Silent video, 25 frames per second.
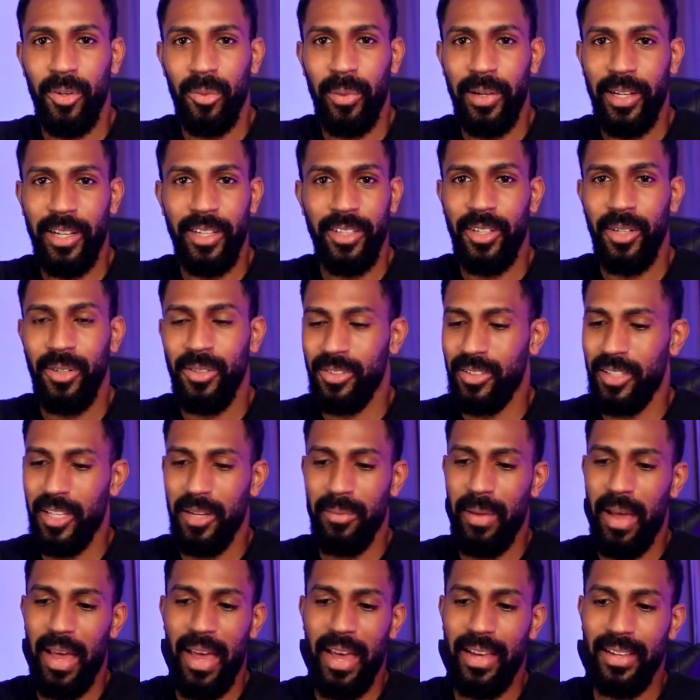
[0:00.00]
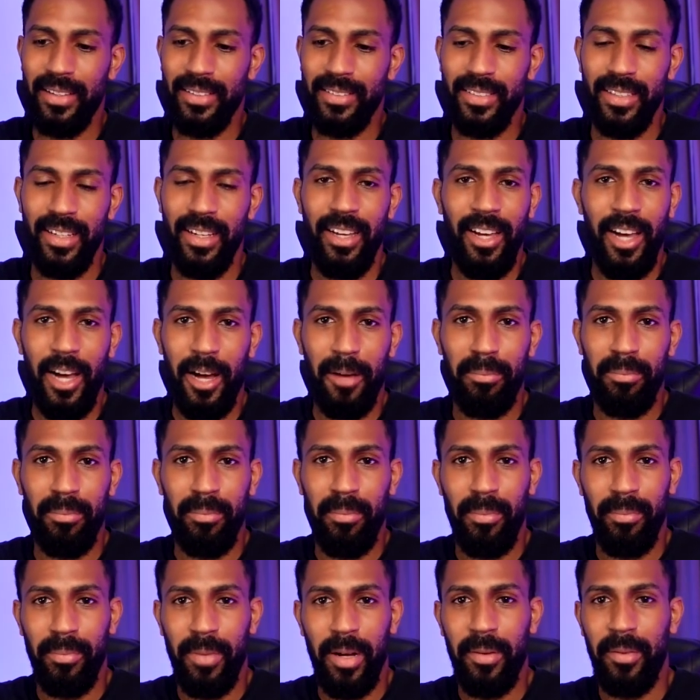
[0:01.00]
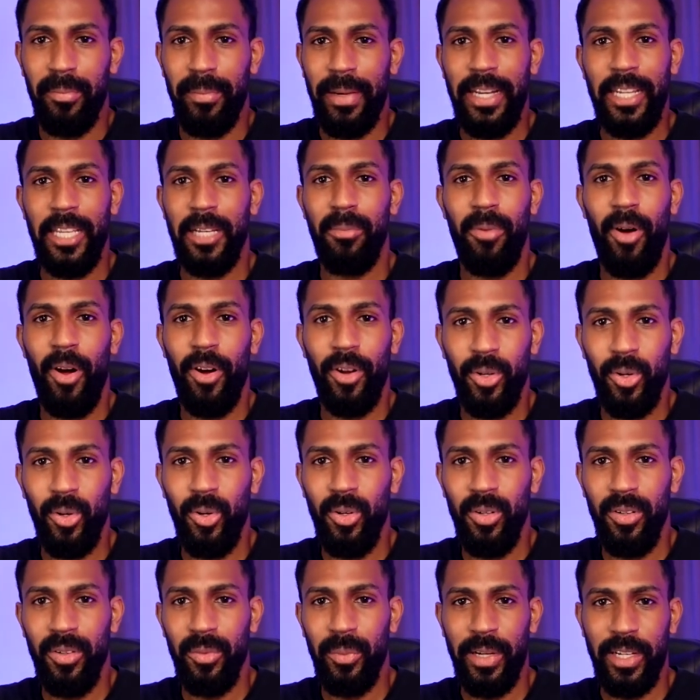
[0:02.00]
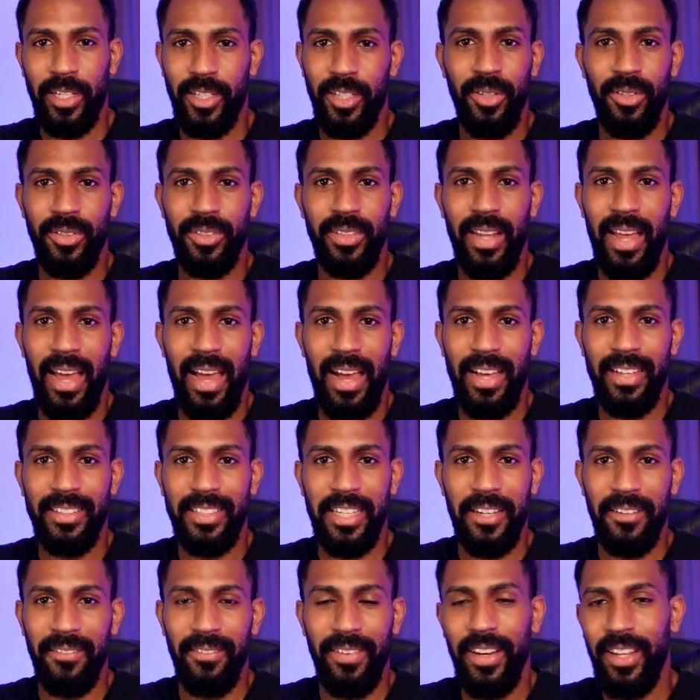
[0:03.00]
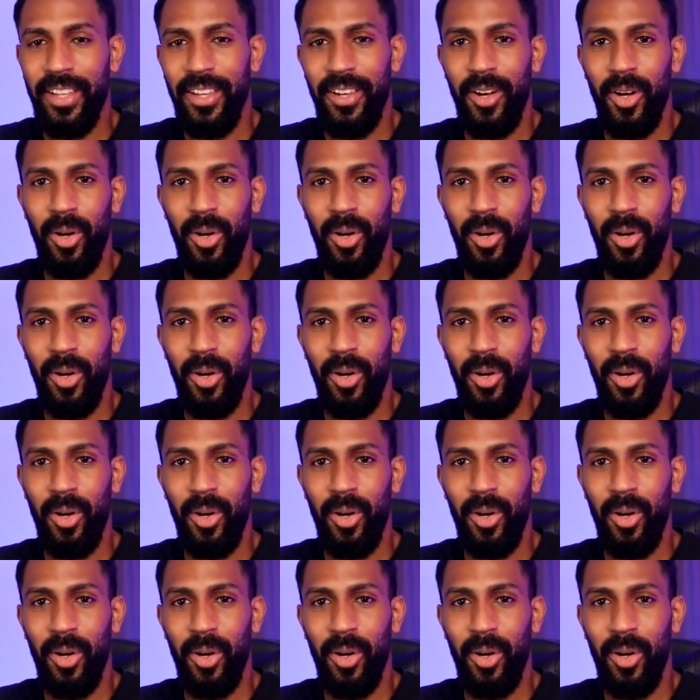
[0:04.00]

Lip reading: We can use them as a Medium article. We can use it as a video.